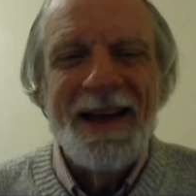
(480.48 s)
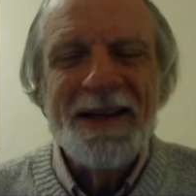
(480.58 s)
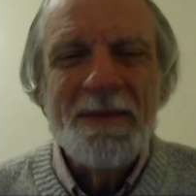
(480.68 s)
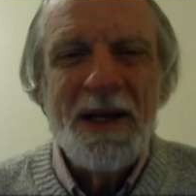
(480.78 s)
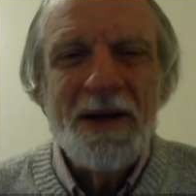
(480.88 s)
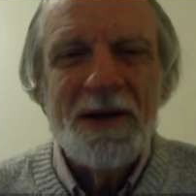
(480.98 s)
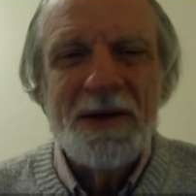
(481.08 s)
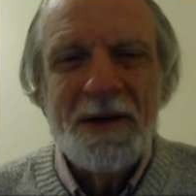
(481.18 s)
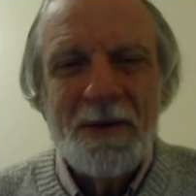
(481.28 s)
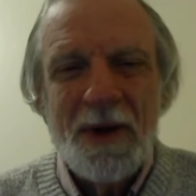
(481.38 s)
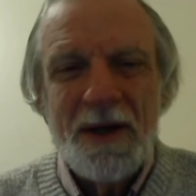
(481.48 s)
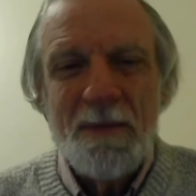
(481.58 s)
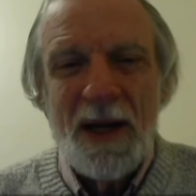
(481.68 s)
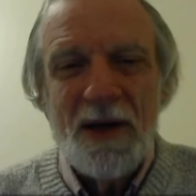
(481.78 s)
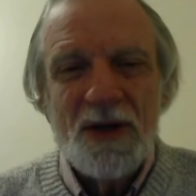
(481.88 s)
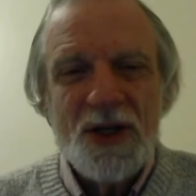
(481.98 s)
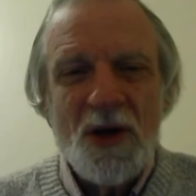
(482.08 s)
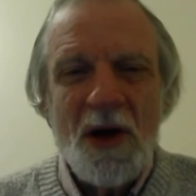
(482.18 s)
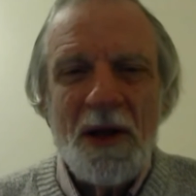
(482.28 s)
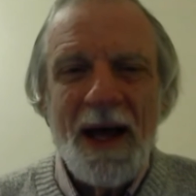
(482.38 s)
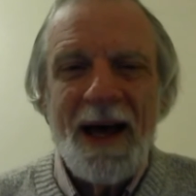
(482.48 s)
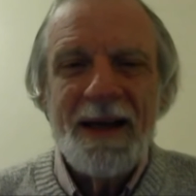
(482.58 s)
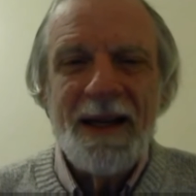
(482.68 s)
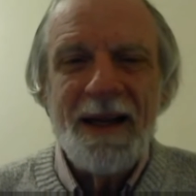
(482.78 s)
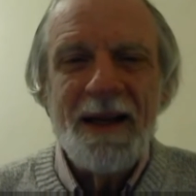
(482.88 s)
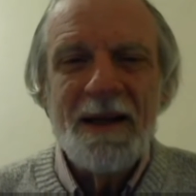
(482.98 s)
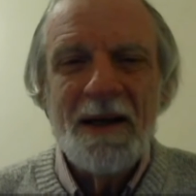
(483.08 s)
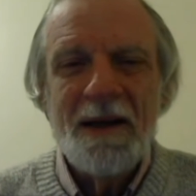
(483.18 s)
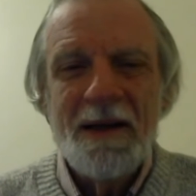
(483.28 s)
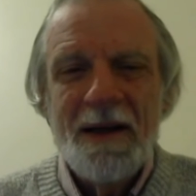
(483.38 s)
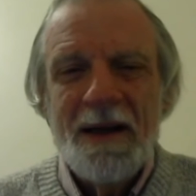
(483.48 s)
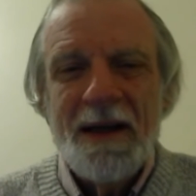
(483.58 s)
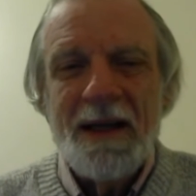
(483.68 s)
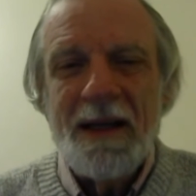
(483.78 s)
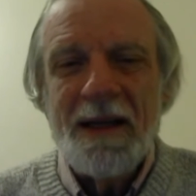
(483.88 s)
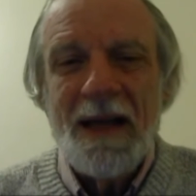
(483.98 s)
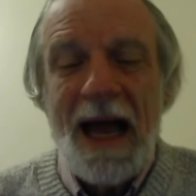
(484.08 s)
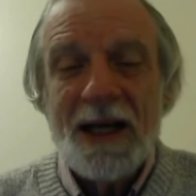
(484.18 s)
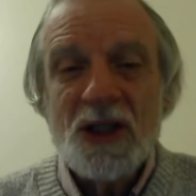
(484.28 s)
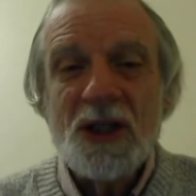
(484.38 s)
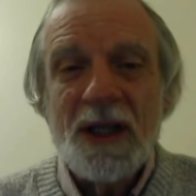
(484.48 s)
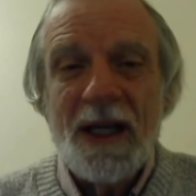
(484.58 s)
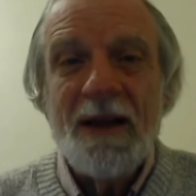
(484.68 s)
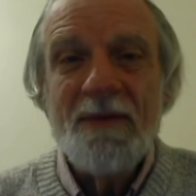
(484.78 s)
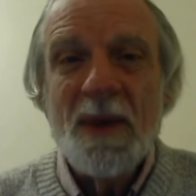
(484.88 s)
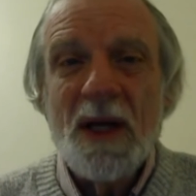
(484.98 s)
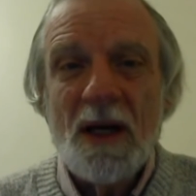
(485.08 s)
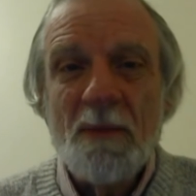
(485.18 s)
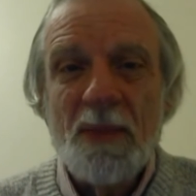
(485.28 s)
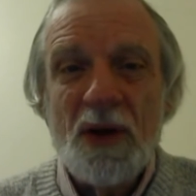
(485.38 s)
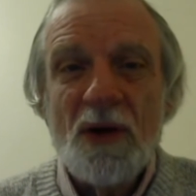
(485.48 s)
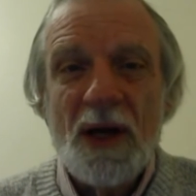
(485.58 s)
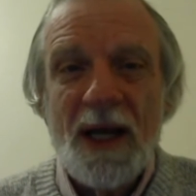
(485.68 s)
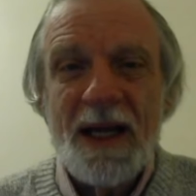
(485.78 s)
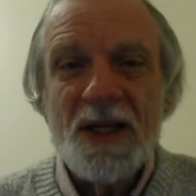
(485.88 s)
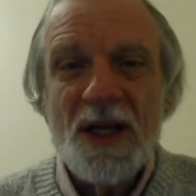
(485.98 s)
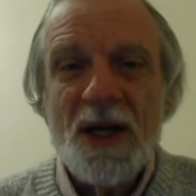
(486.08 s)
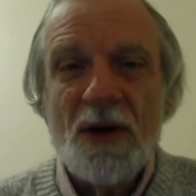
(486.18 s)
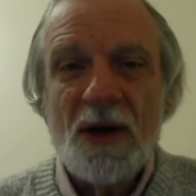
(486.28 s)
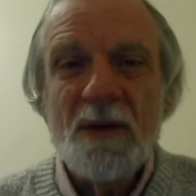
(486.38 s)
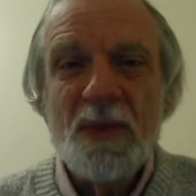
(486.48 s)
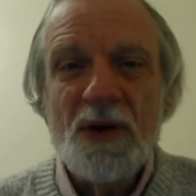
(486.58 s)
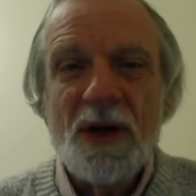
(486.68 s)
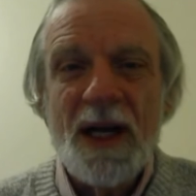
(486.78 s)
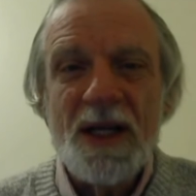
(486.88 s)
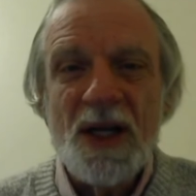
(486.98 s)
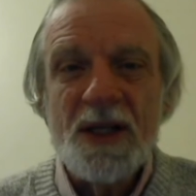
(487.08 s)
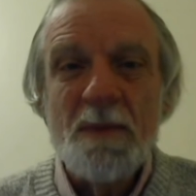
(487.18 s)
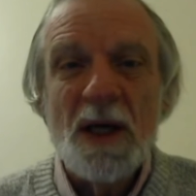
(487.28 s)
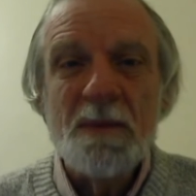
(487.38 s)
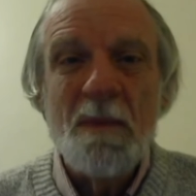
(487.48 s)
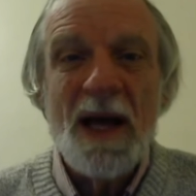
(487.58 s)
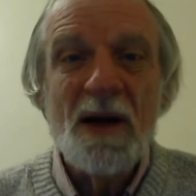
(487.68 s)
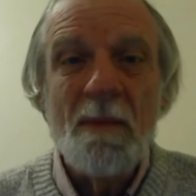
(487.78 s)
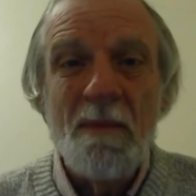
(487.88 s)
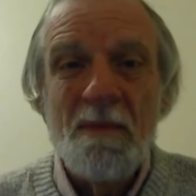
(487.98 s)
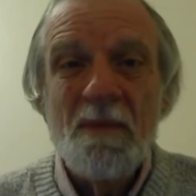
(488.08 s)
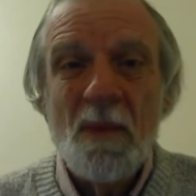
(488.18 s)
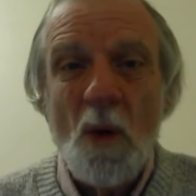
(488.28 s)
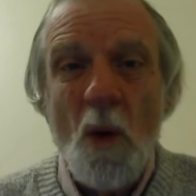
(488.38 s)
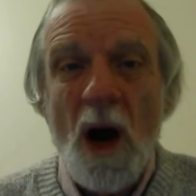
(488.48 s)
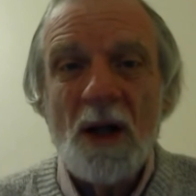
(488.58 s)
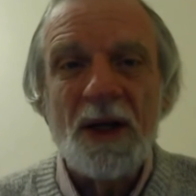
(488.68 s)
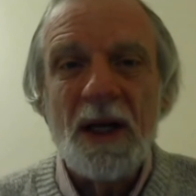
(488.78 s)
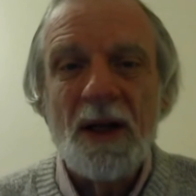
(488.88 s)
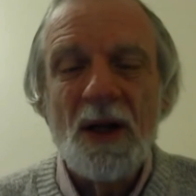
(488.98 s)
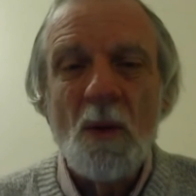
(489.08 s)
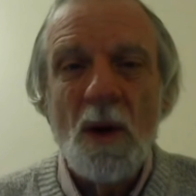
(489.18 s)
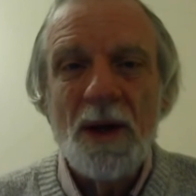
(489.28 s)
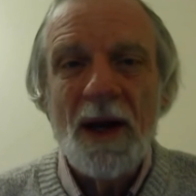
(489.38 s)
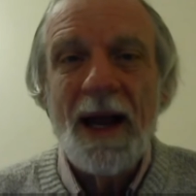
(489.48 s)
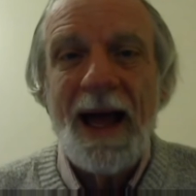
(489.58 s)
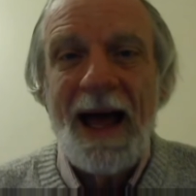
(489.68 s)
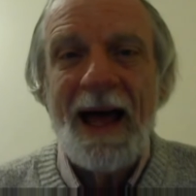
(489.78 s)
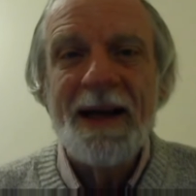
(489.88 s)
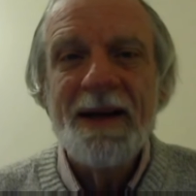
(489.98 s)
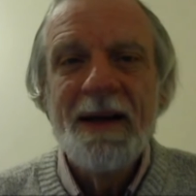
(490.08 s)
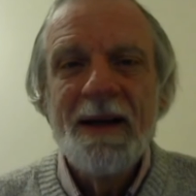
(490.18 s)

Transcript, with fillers: And Peter, when he, Peter saw that, he uh, he actually gave me a computer case, another computer case that's much better quality than the one that I had.